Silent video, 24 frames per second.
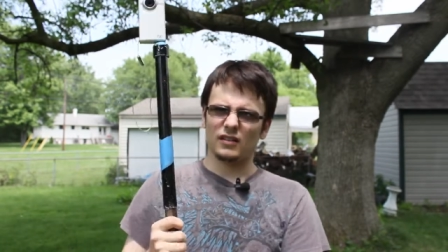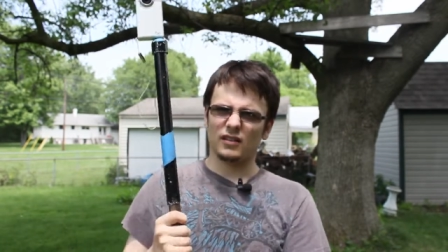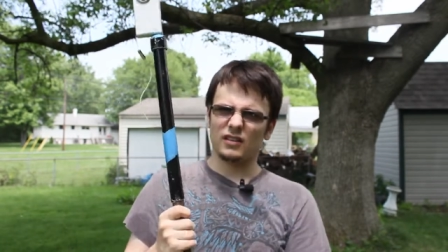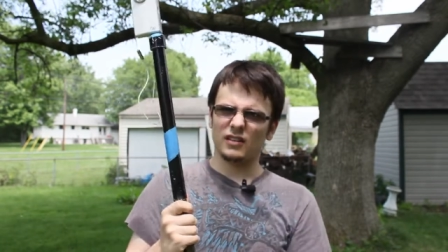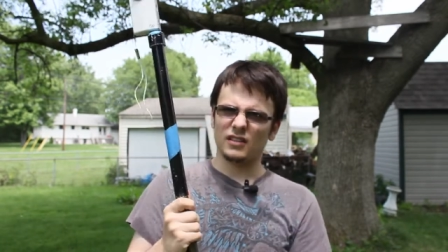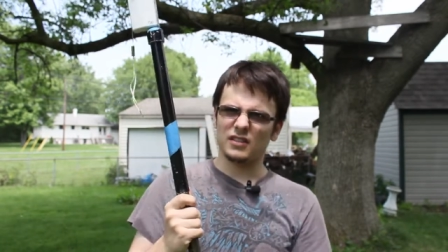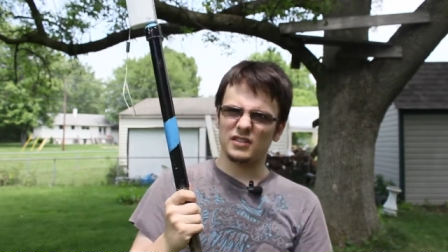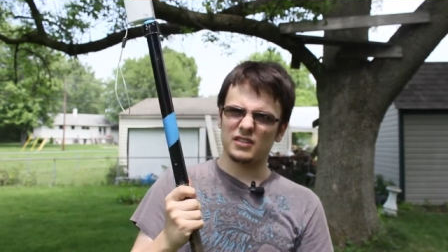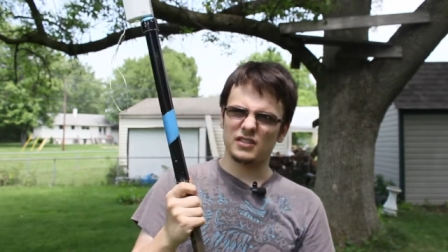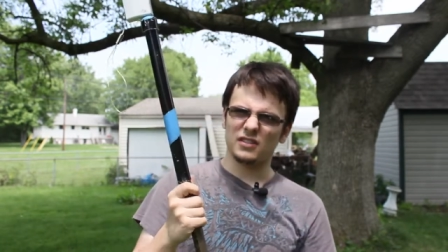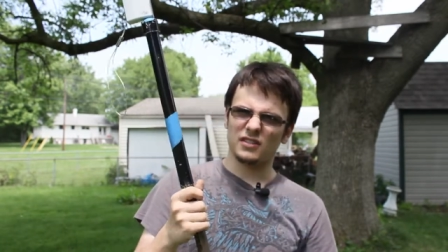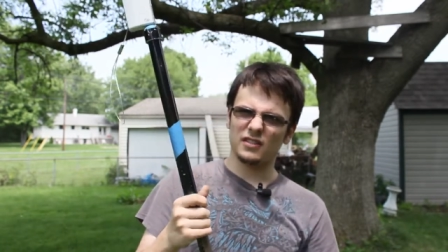
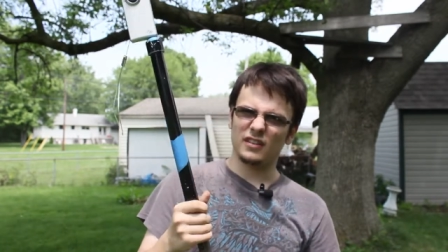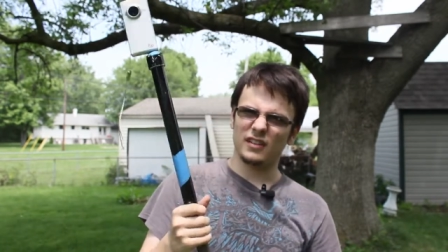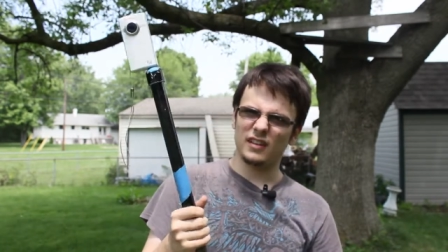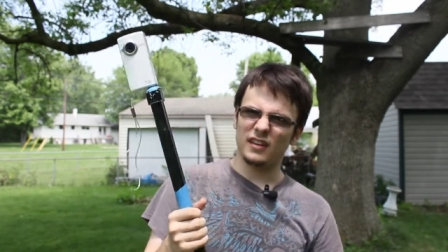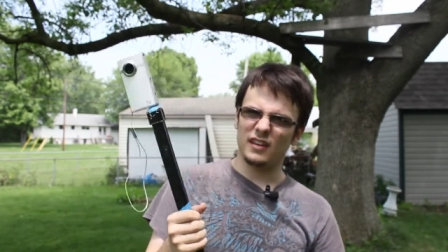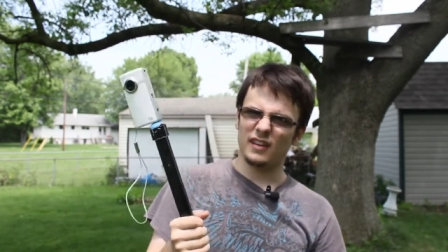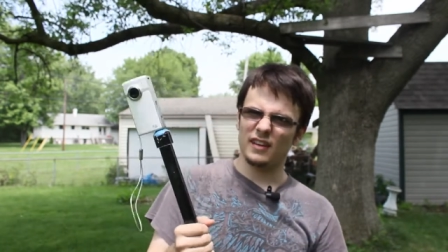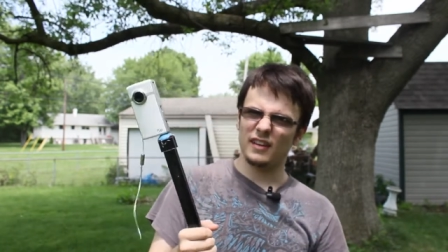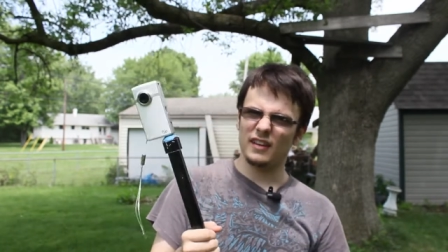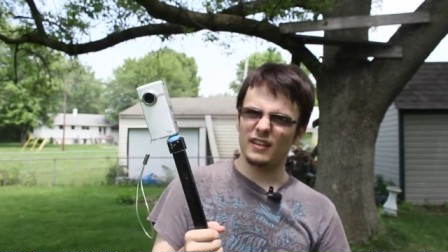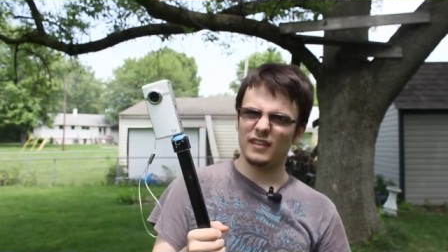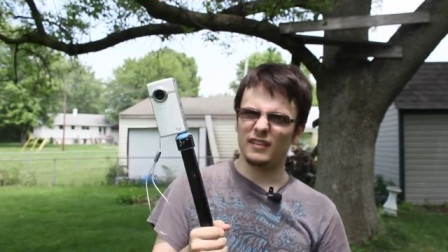Good and sturdy
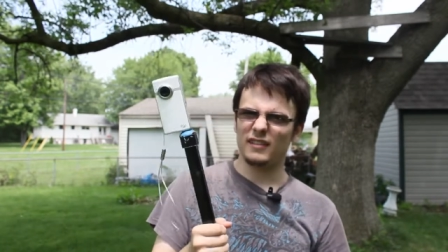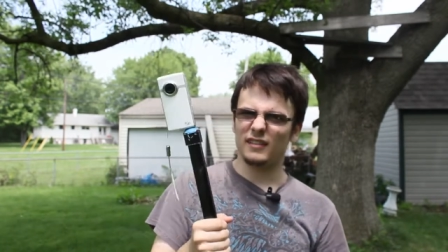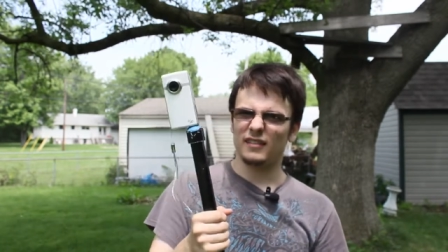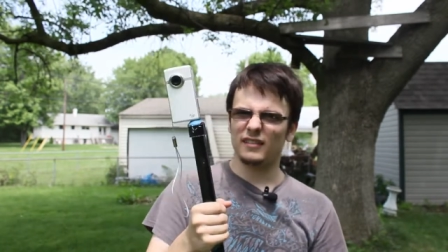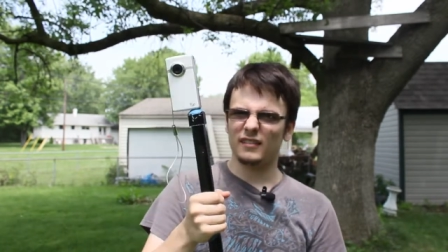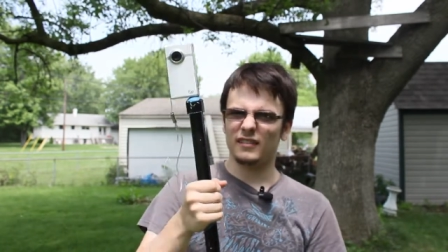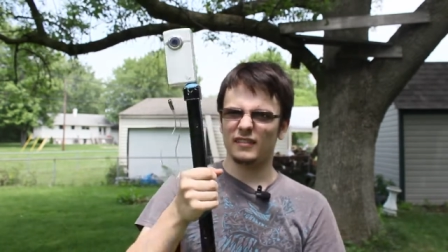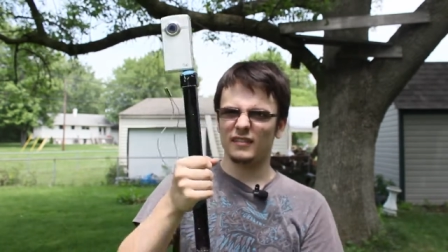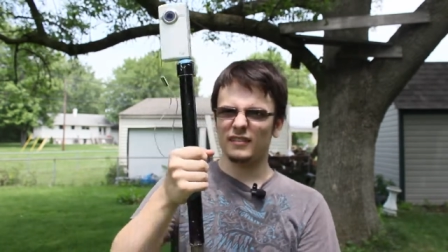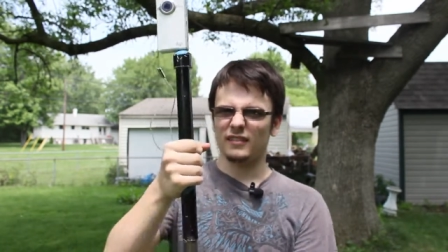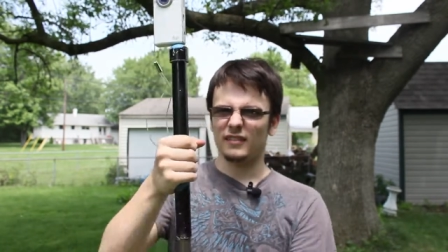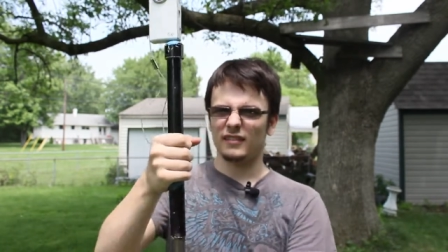and,
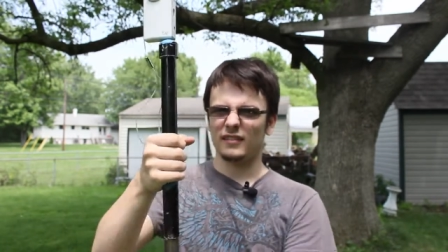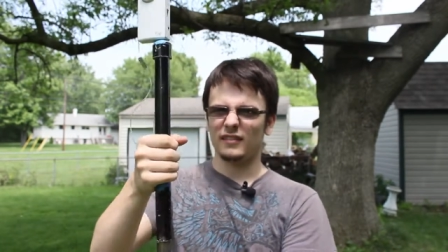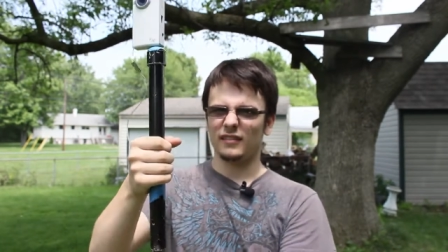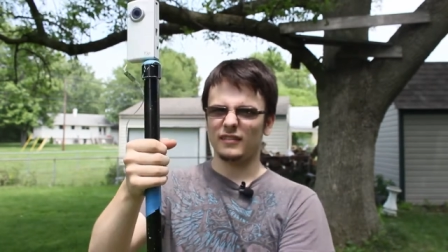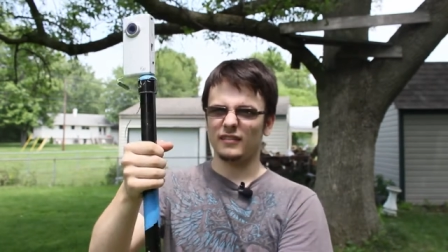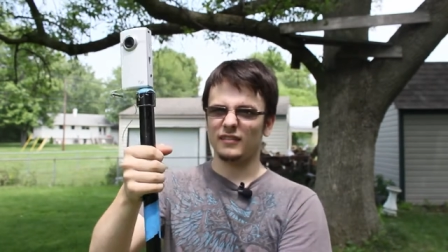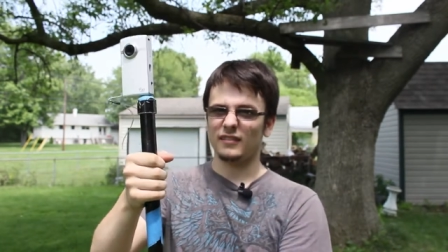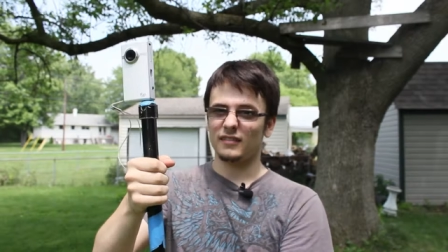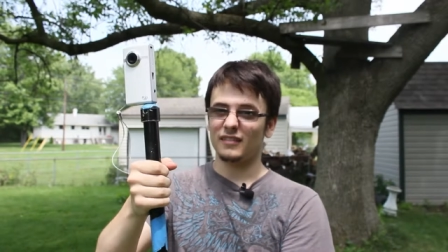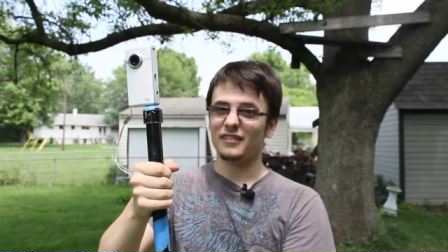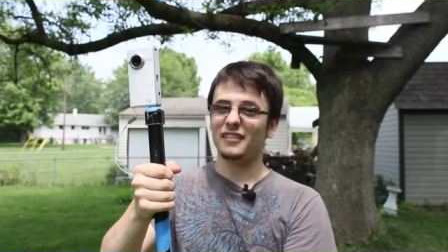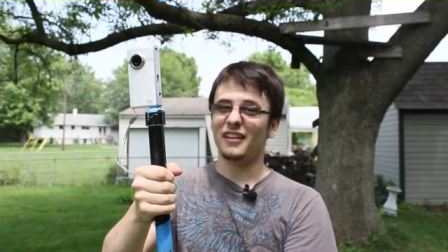
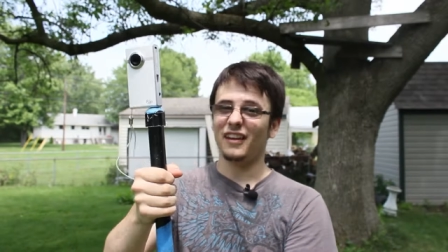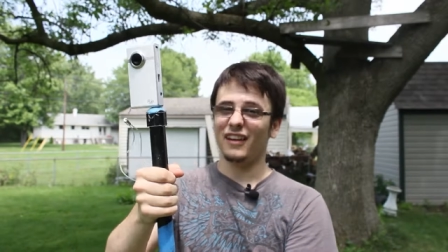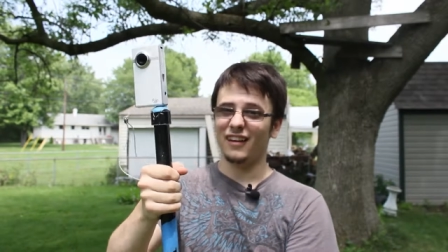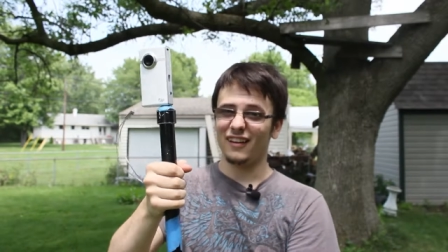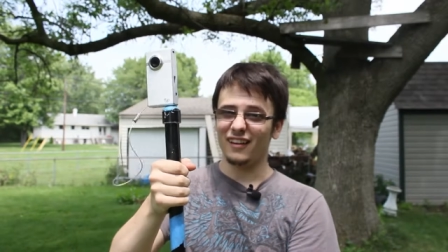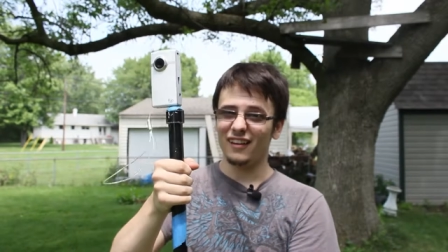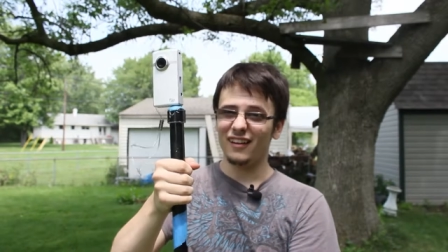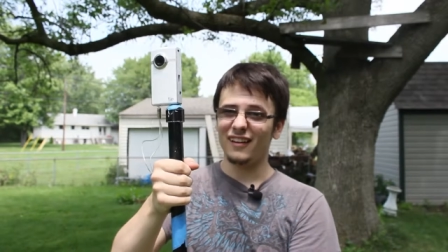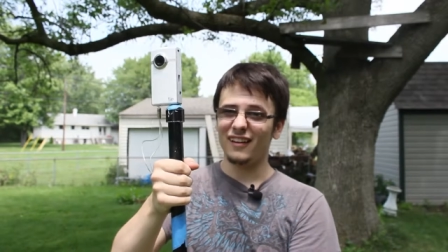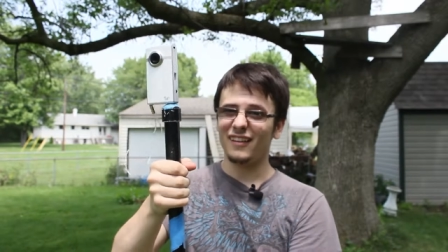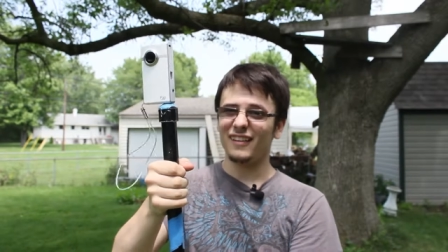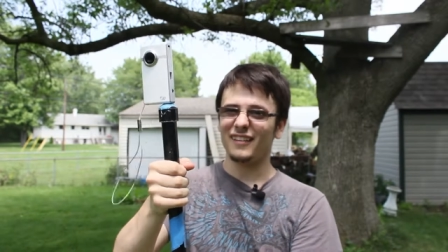
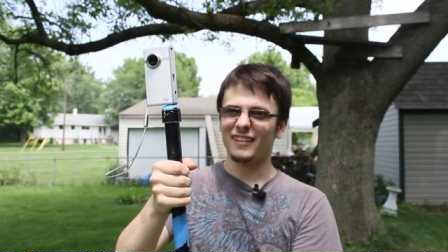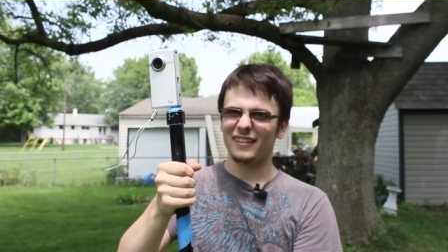huh?